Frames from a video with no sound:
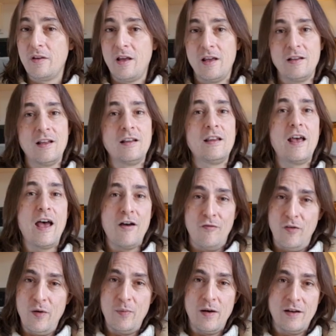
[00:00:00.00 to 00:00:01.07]
and that
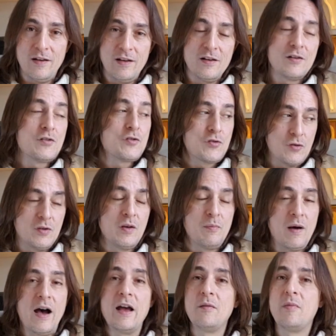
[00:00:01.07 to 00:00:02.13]
everybody should
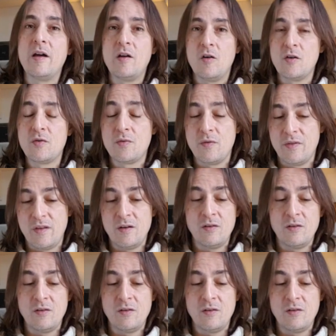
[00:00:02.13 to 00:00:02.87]
abide by your truth.